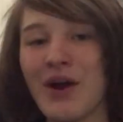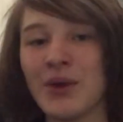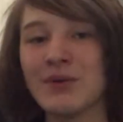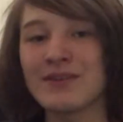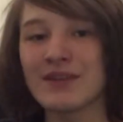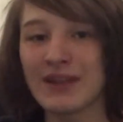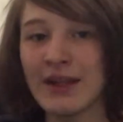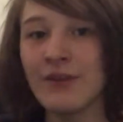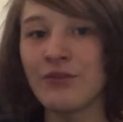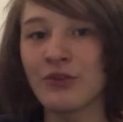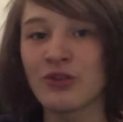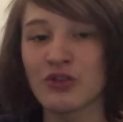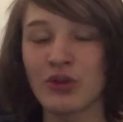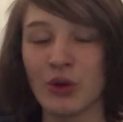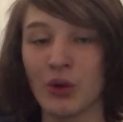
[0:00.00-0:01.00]
I was late for
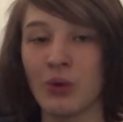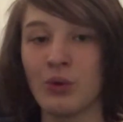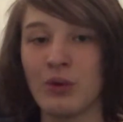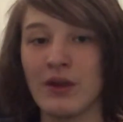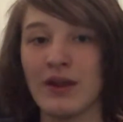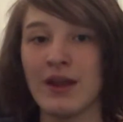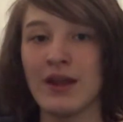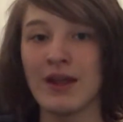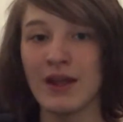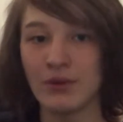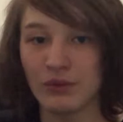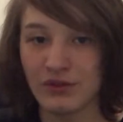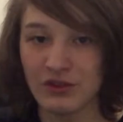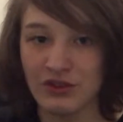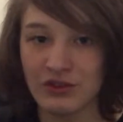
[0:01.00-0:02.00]
school, it
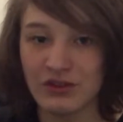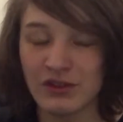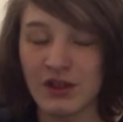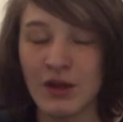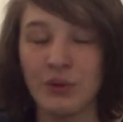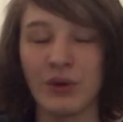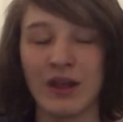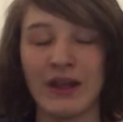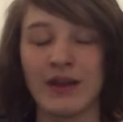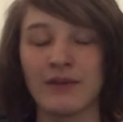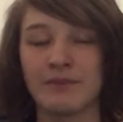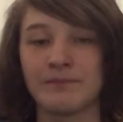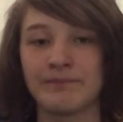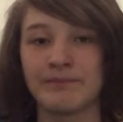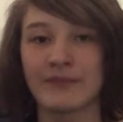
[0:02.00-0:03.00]
was
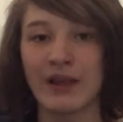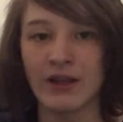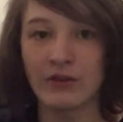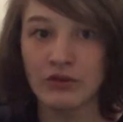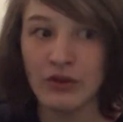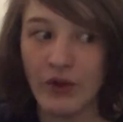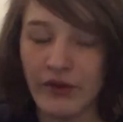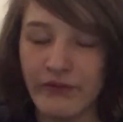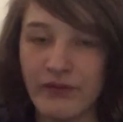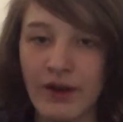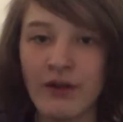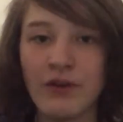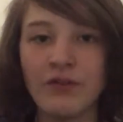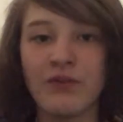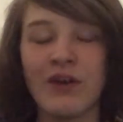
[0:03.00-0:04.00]
snowing, and I was going
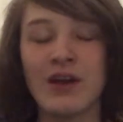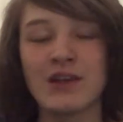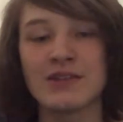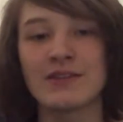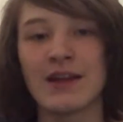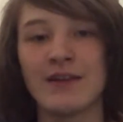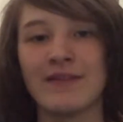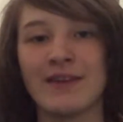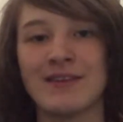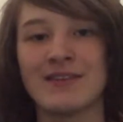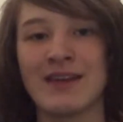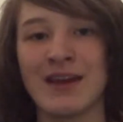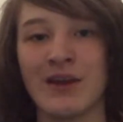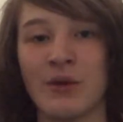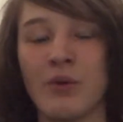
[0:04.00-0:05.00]
very fast down this
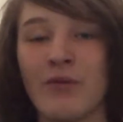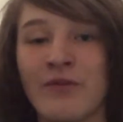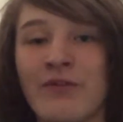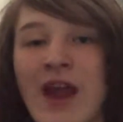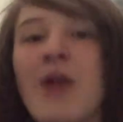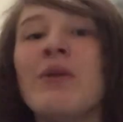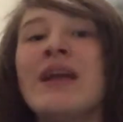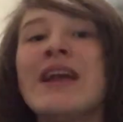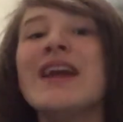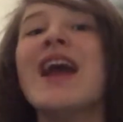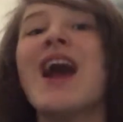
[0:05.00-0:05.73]
hill, very